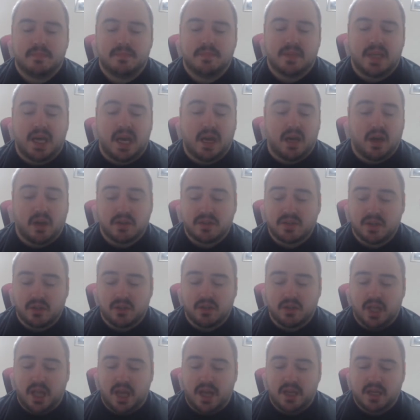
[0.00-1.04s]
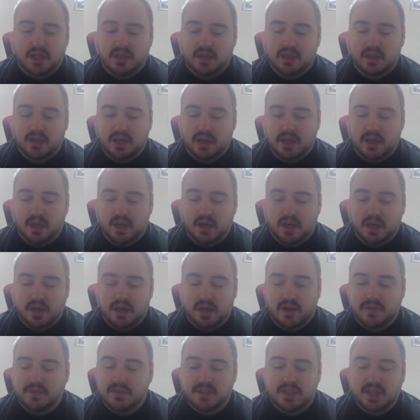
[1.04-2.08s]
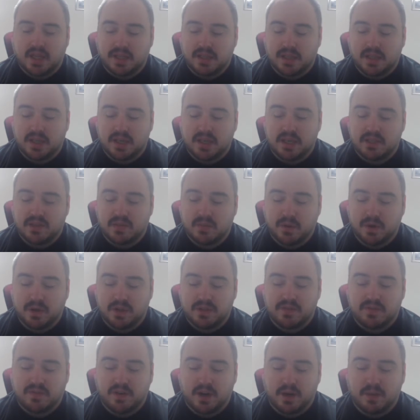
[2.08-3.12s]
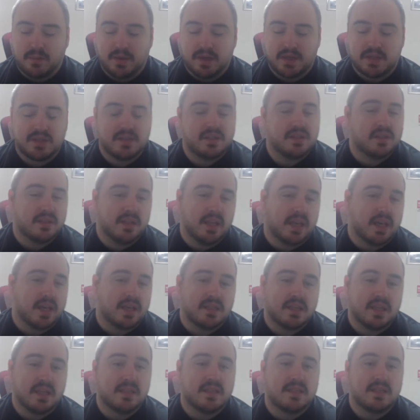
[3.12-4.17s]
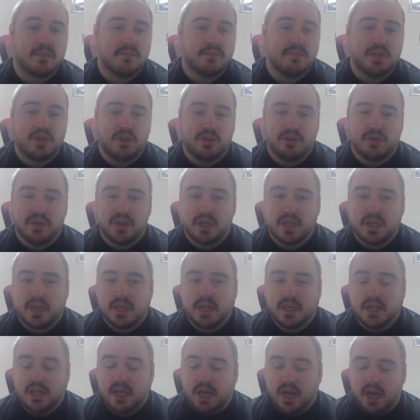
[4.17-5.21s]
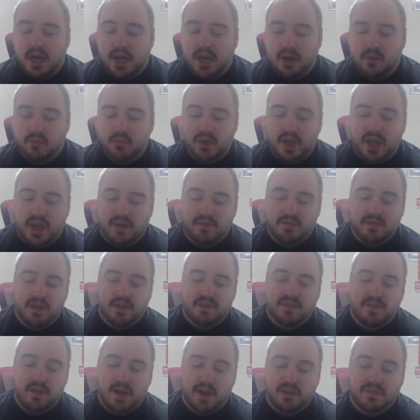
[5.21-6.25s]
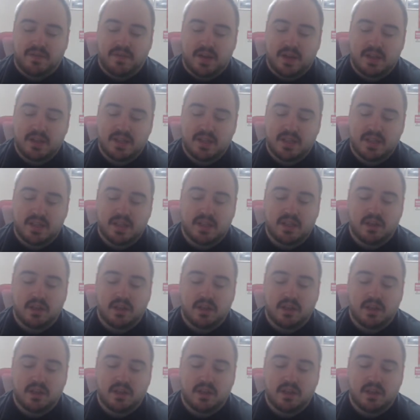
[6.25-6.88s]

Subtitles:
also like covers like this, where it's very much, like I said, subdued. We have the Final Fantasy